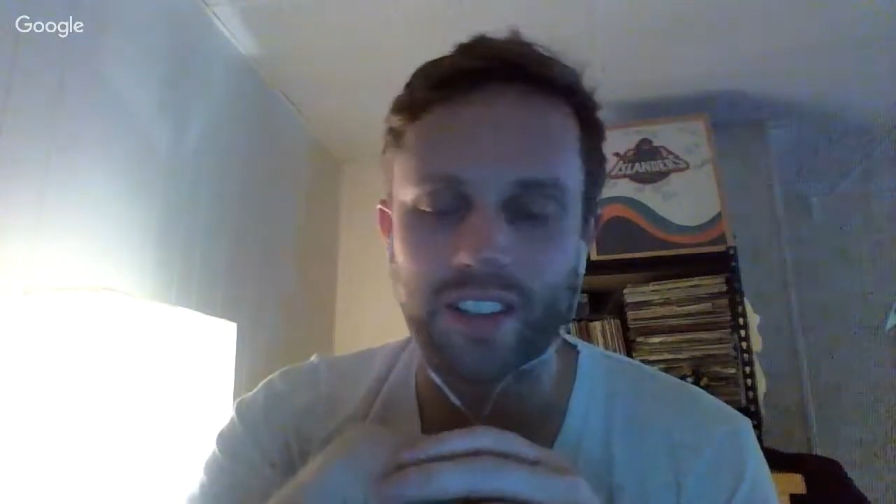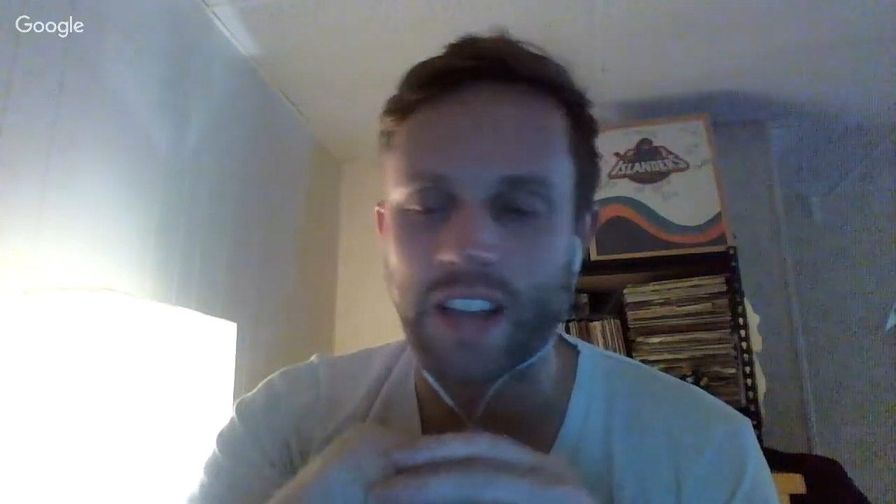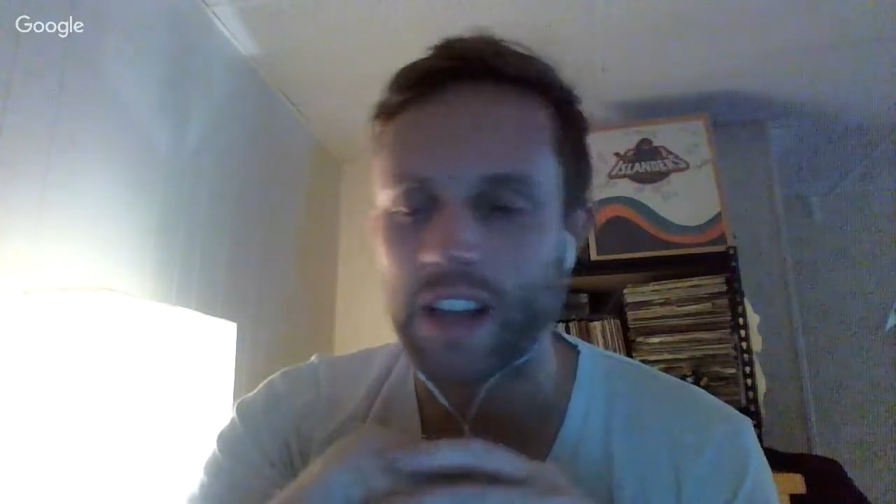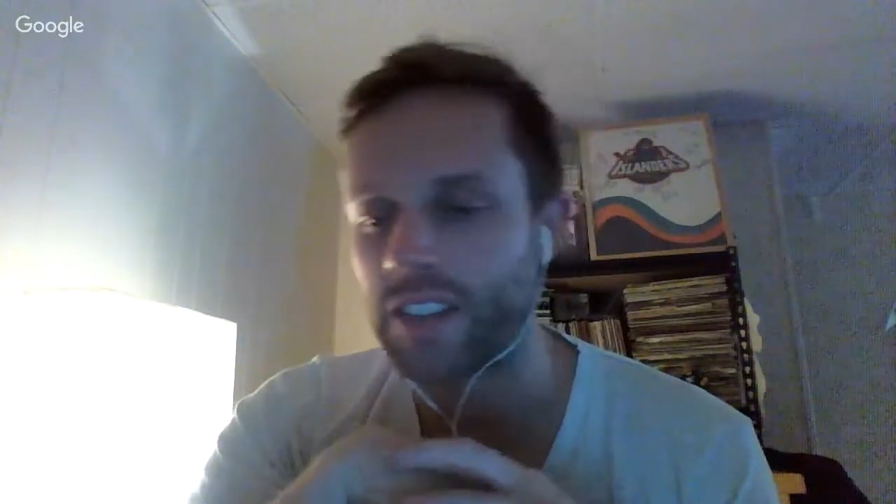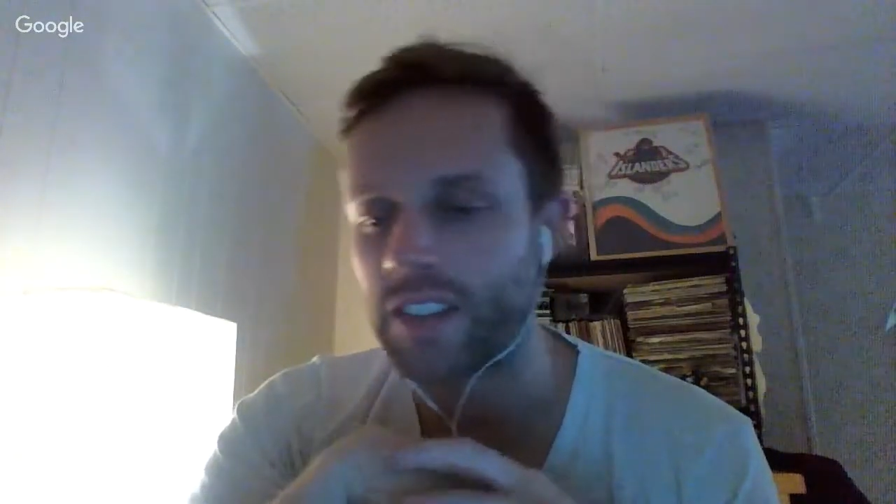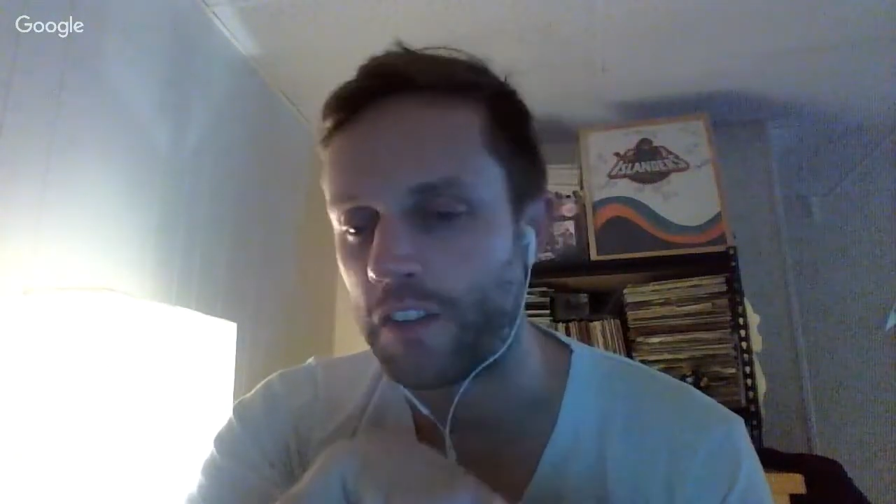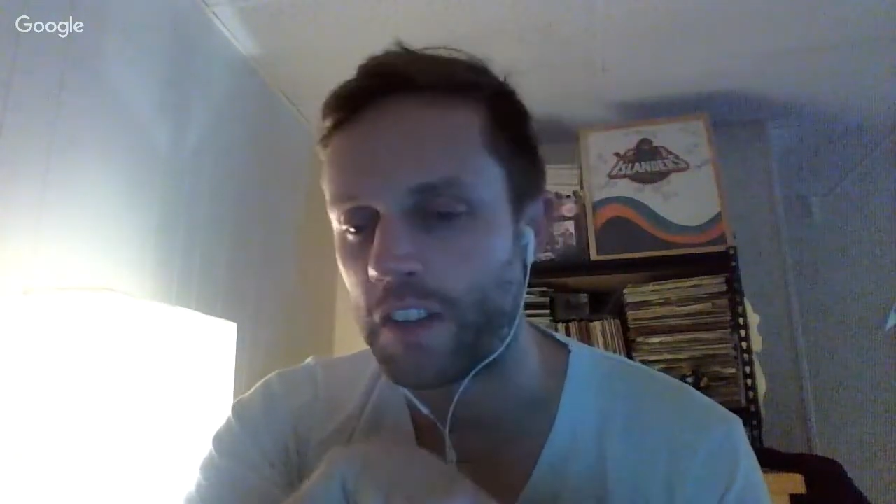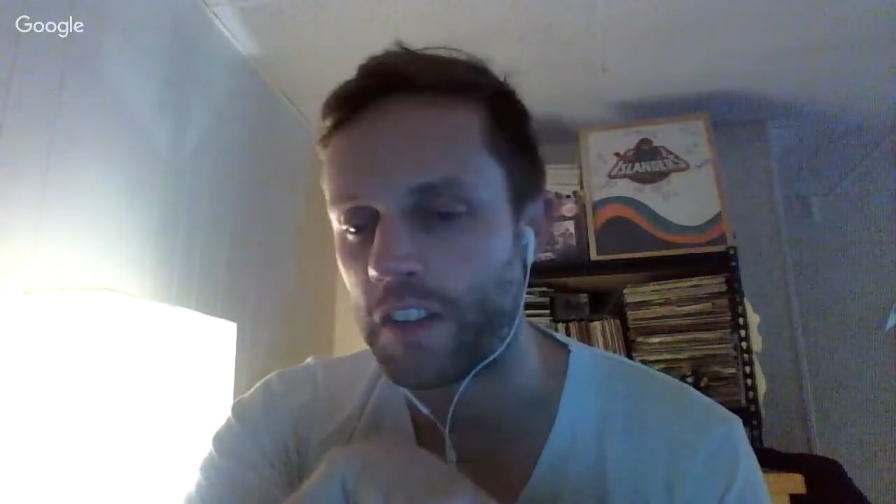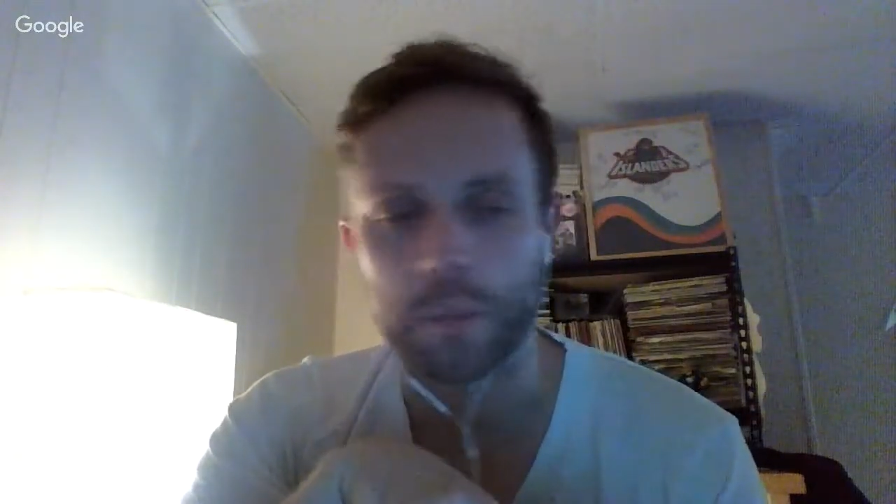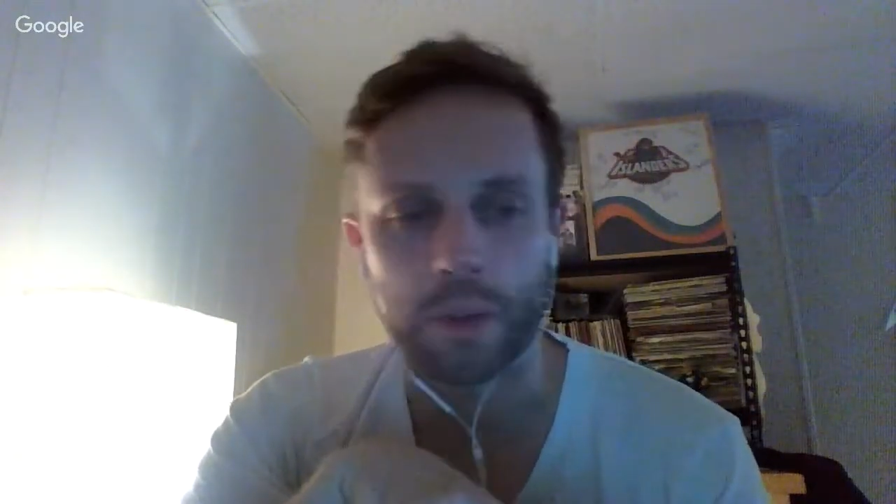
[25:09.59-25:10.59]
talented
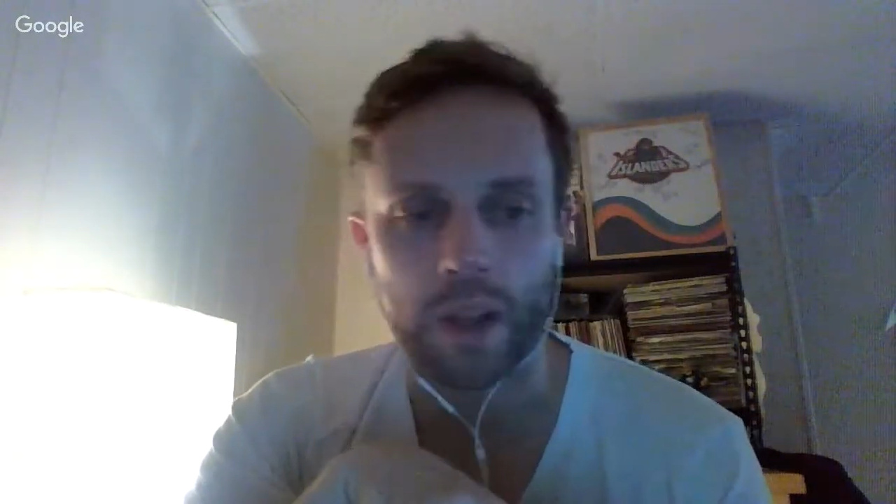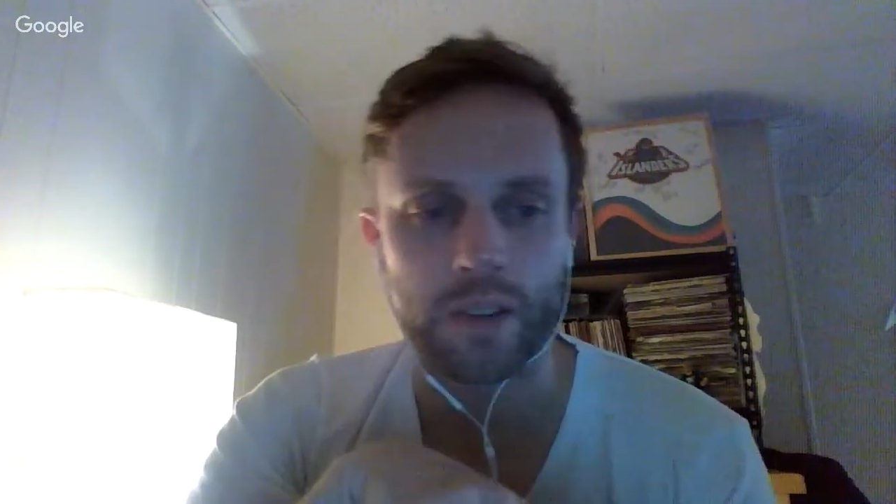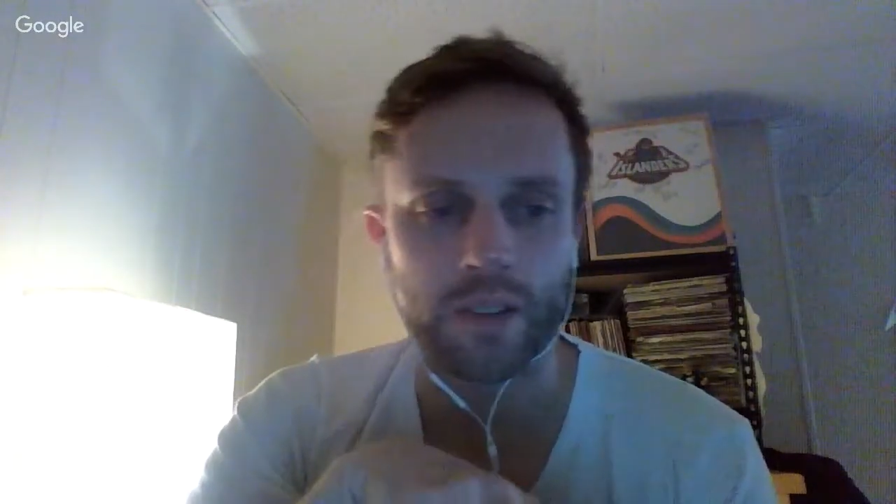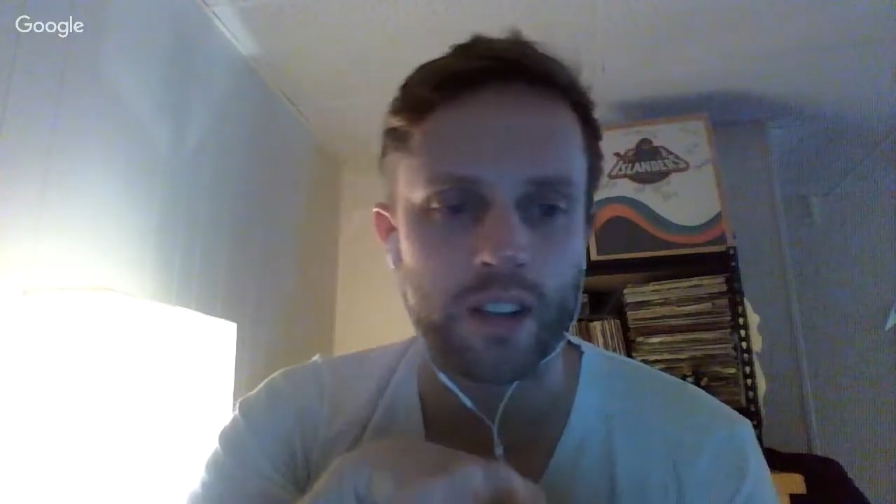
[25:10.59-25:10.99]
offensive players